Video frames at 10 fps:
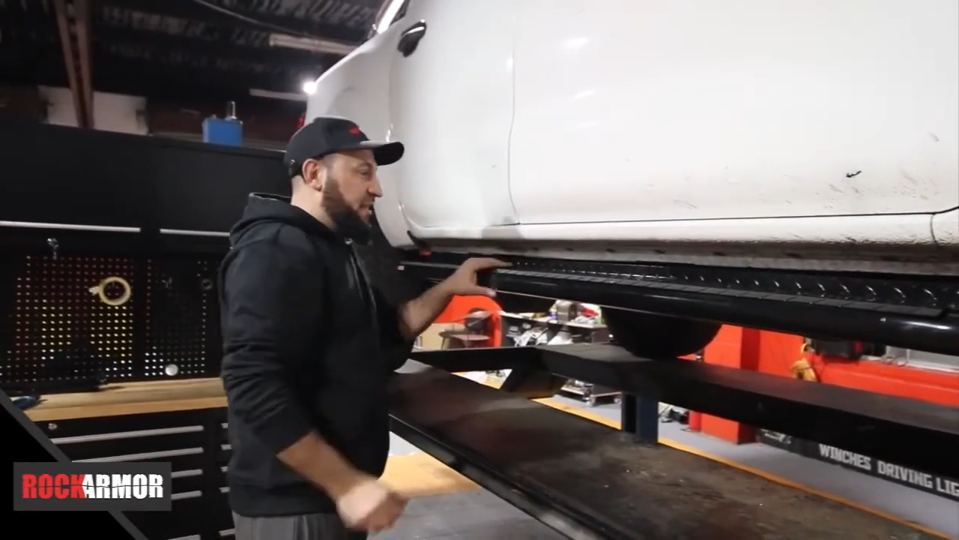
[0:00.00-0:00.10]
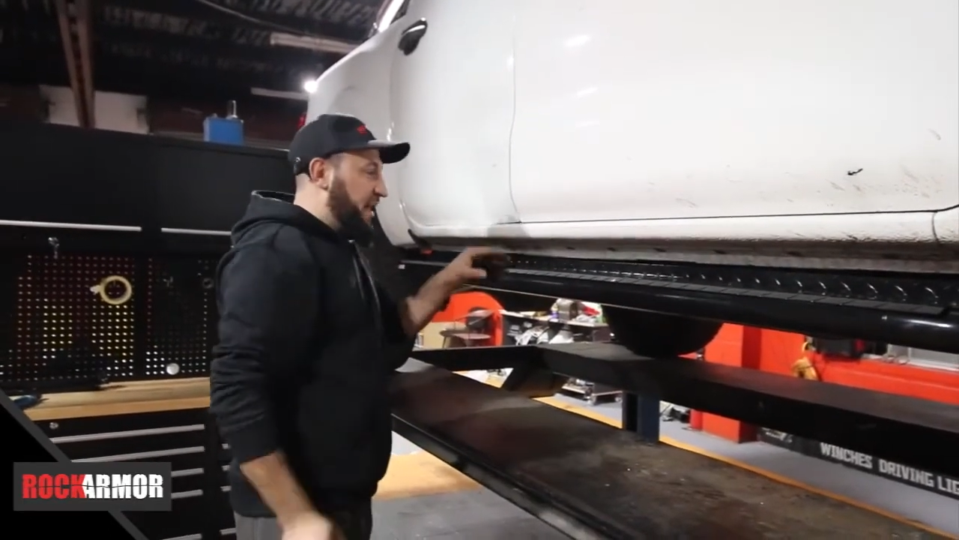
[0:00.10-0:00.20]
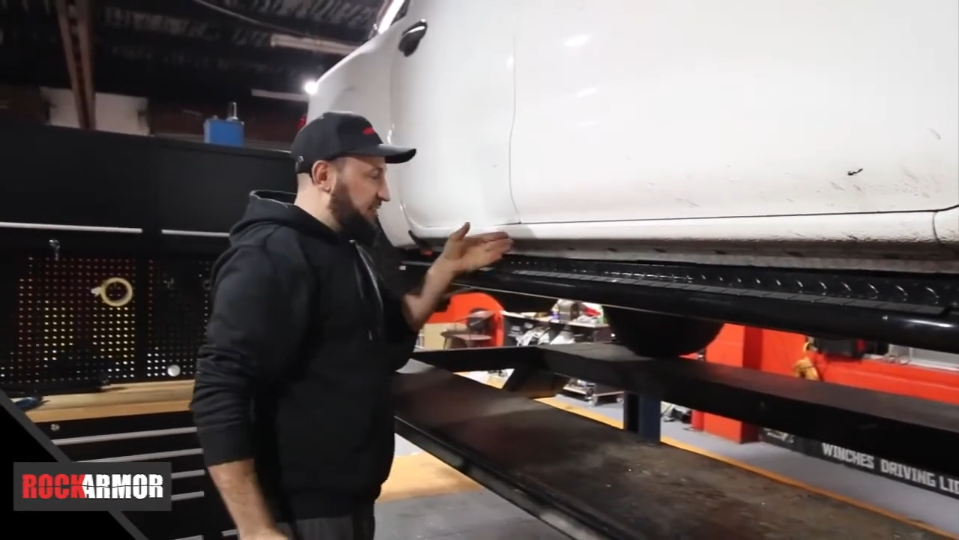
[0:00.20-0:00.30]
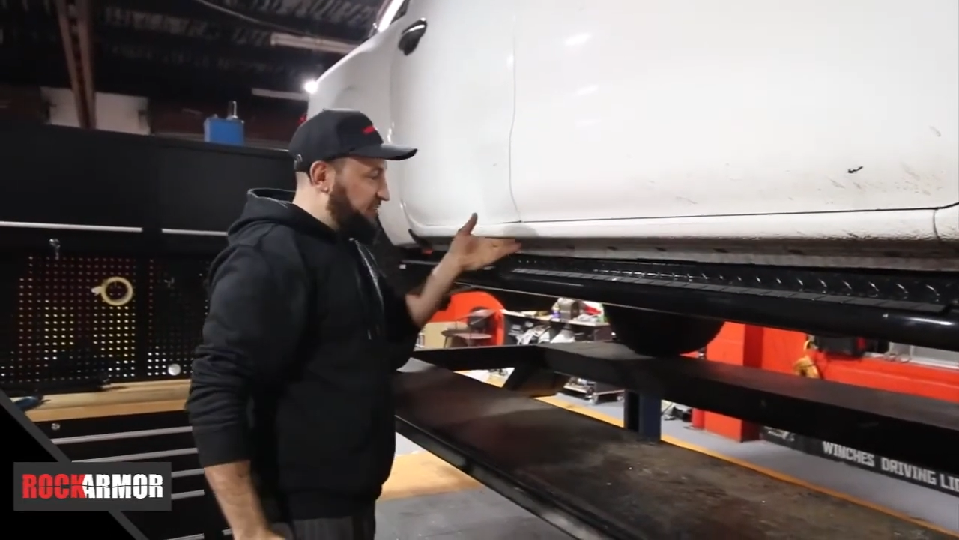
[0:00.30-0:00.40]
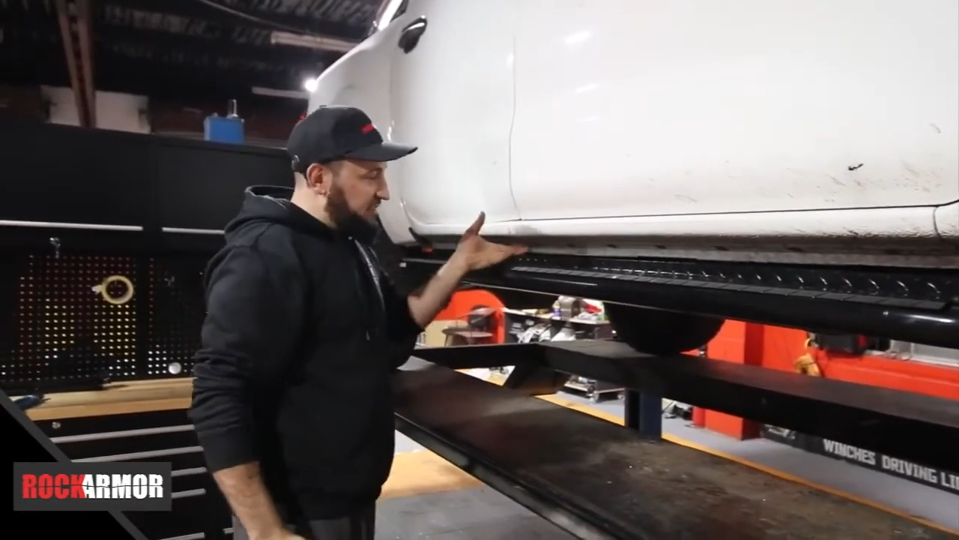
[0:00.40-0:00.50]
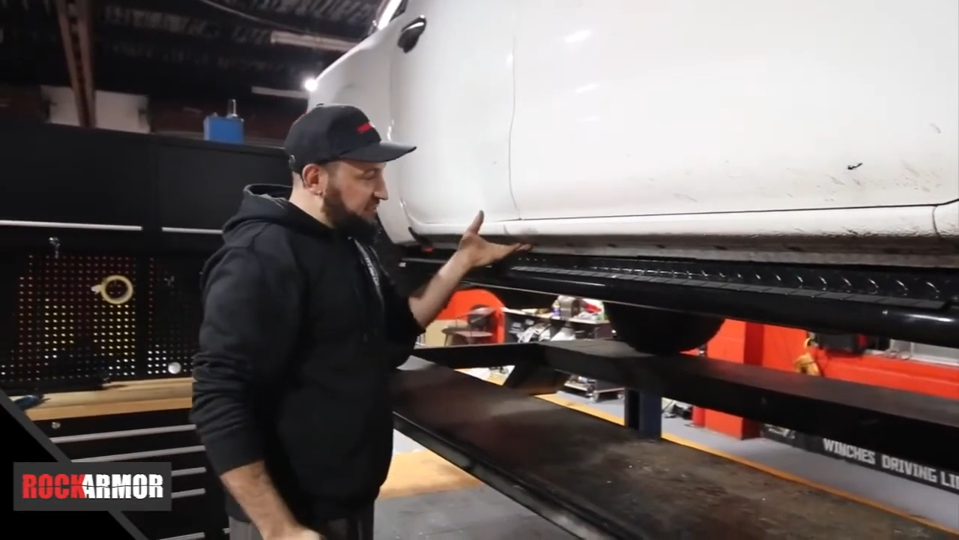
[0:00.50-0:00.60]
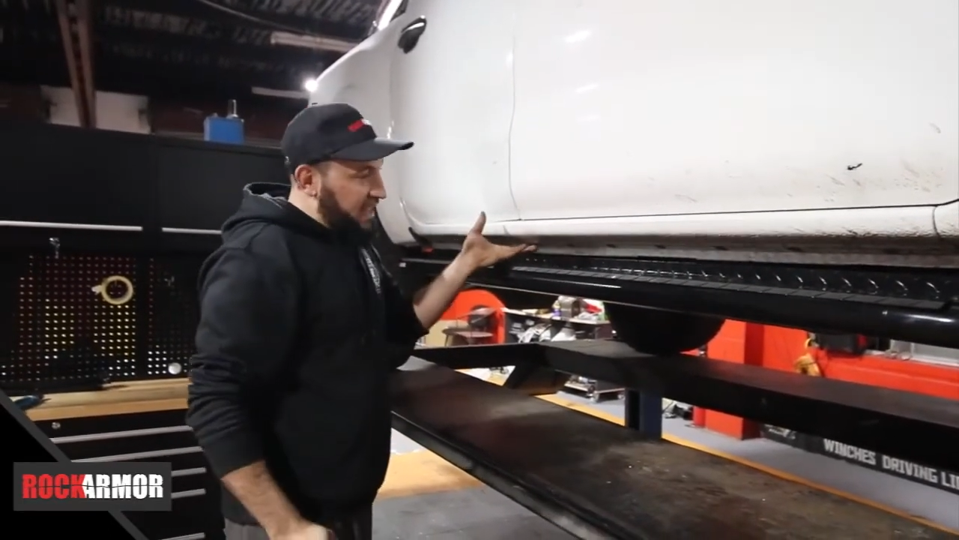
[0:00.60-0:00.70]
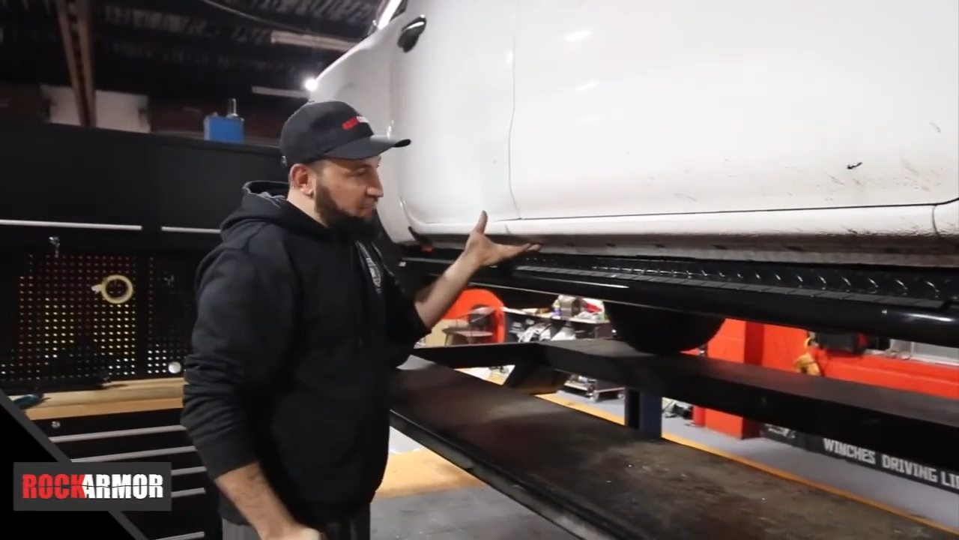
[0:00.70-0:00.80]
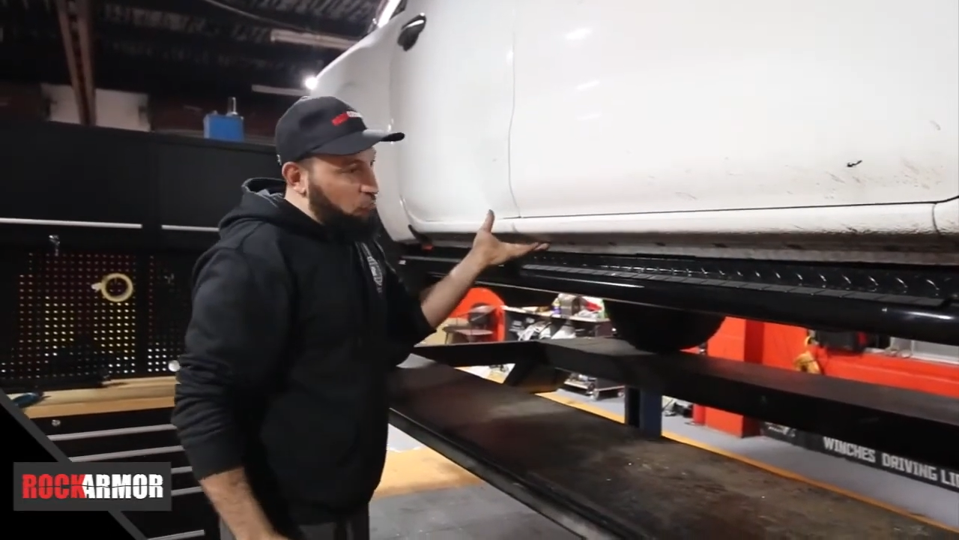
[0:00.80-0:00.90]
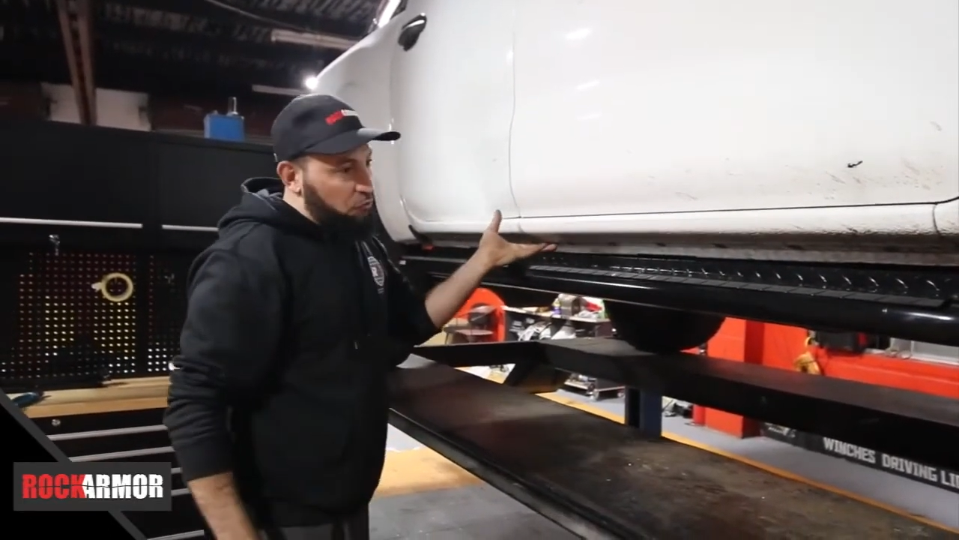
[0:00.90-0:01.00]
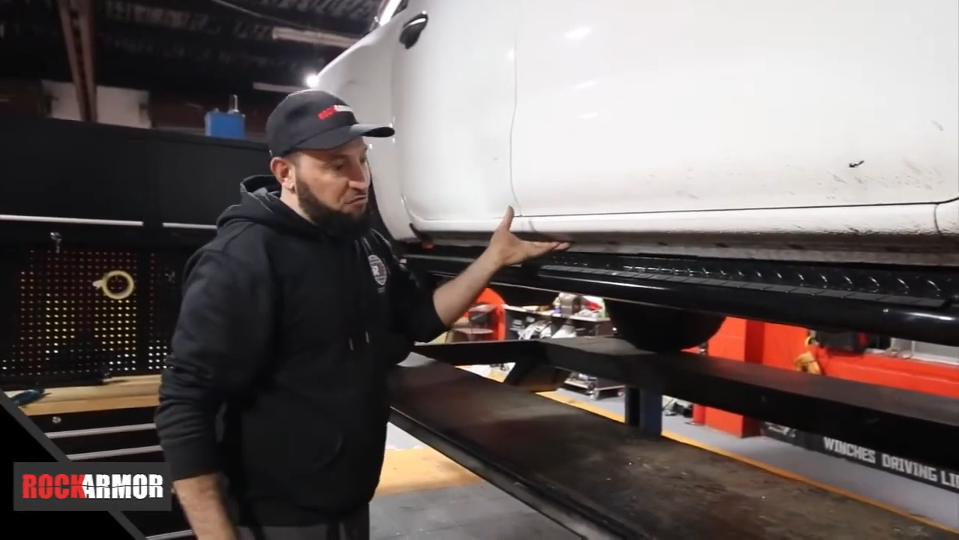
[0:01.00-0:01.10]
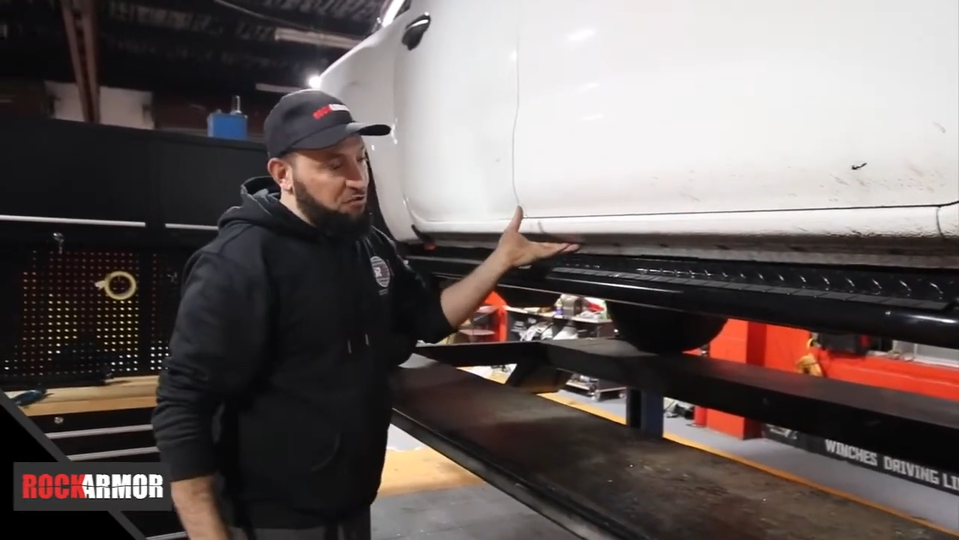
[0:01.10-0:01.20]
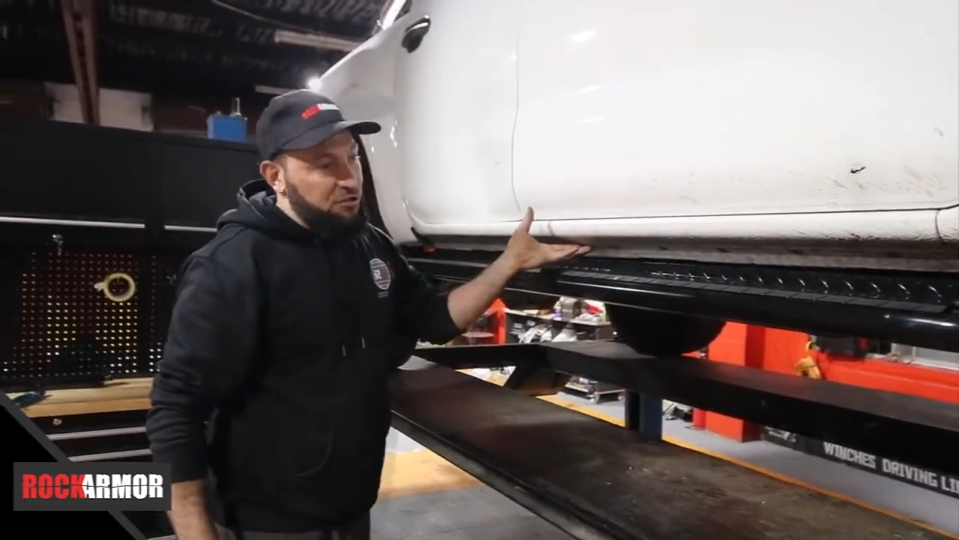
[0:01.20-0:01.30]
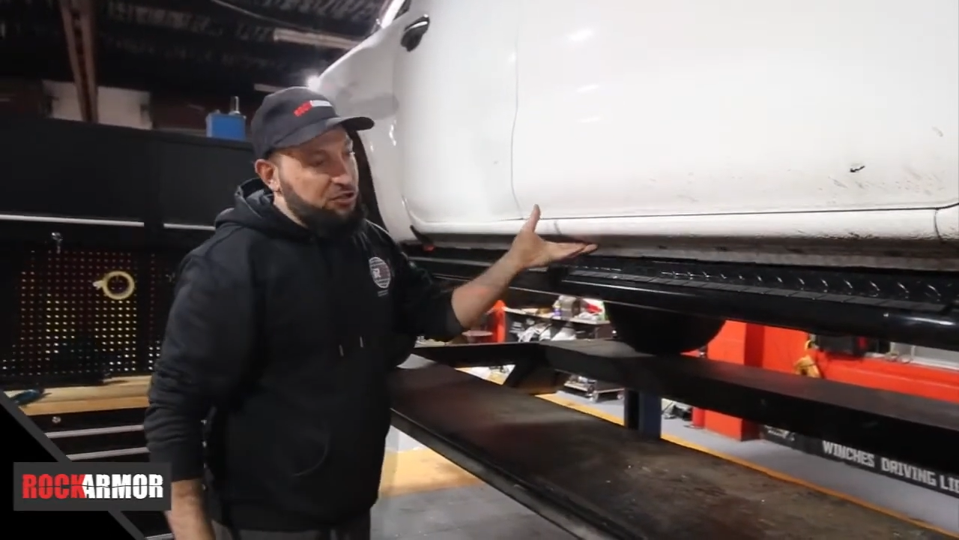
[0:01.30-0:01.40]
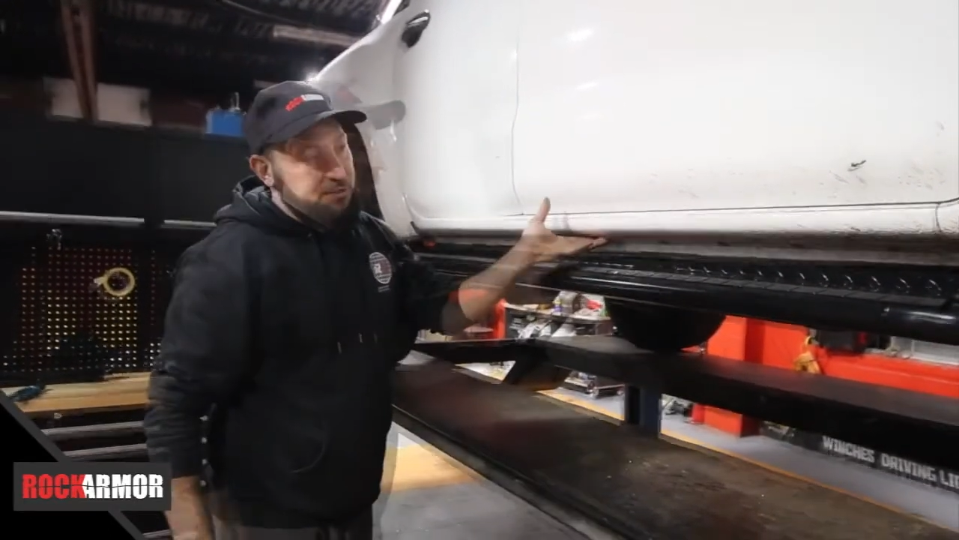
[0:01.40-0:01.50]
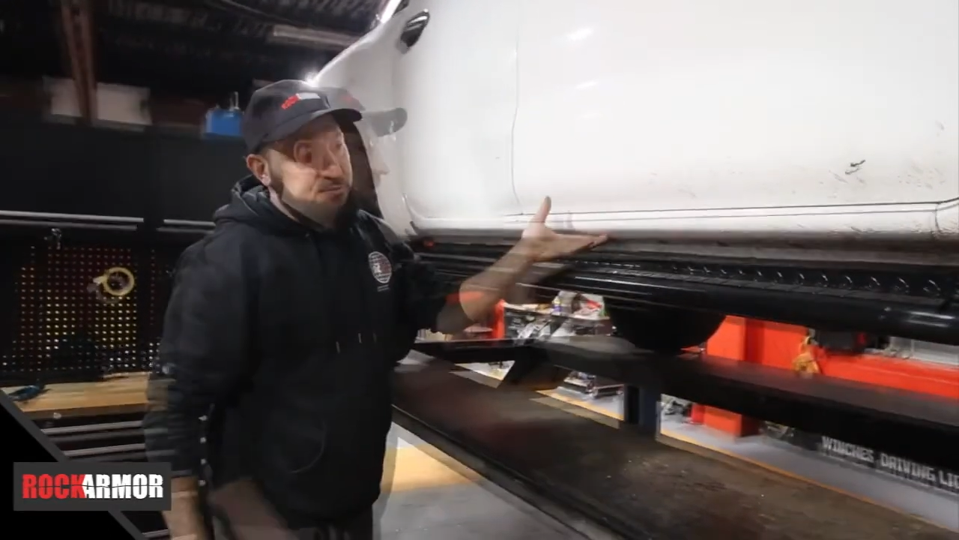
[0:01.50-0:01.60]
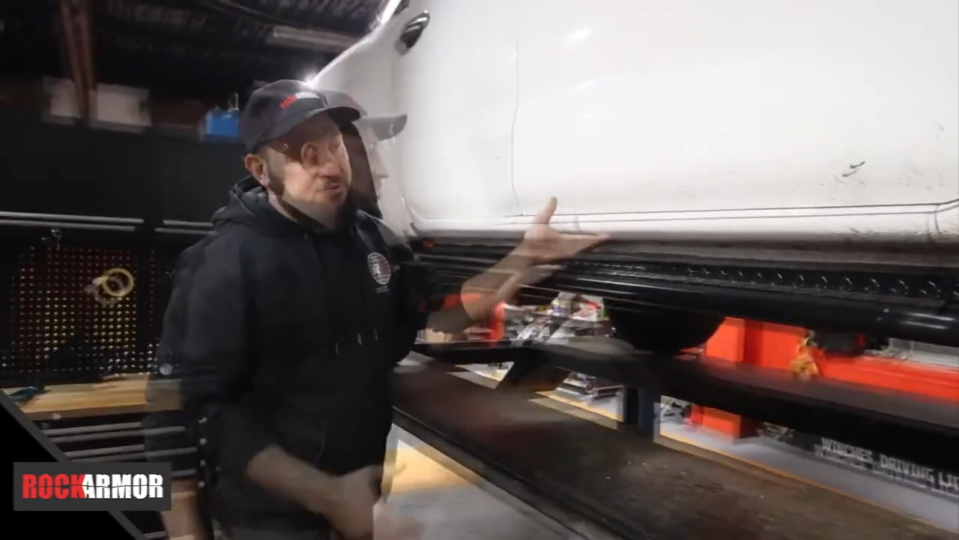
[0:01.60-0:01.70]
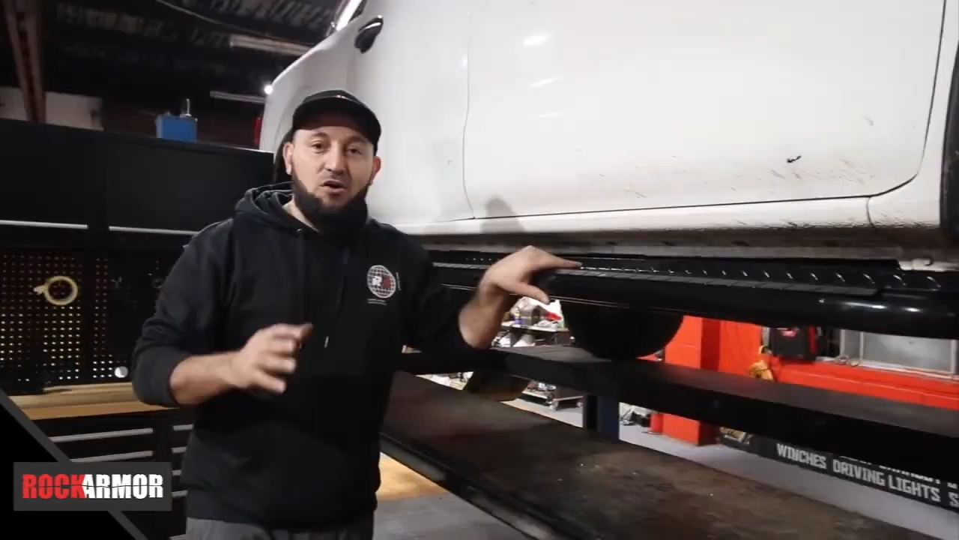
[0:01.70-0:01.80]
and it's going to save all the stone chips.